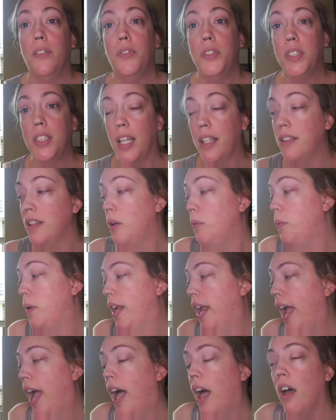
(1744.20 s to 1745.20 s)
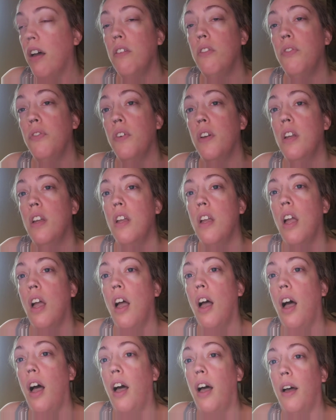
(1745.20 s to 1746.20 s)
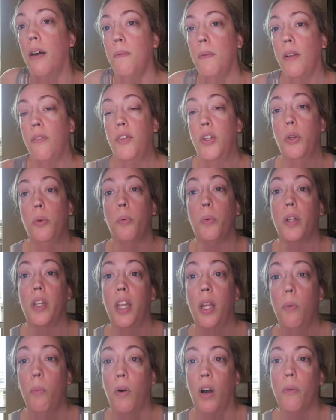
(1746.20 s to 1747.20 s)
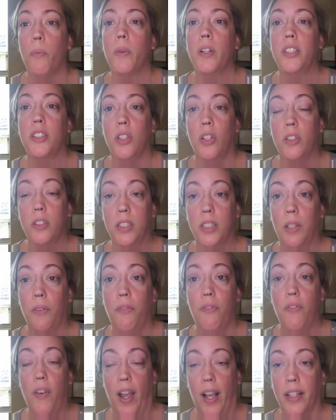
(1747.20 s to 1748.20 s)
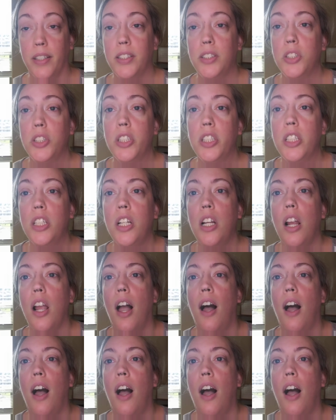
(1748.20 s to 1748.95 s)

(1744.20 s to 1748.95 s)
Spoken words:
set that we have. If you really want results faster,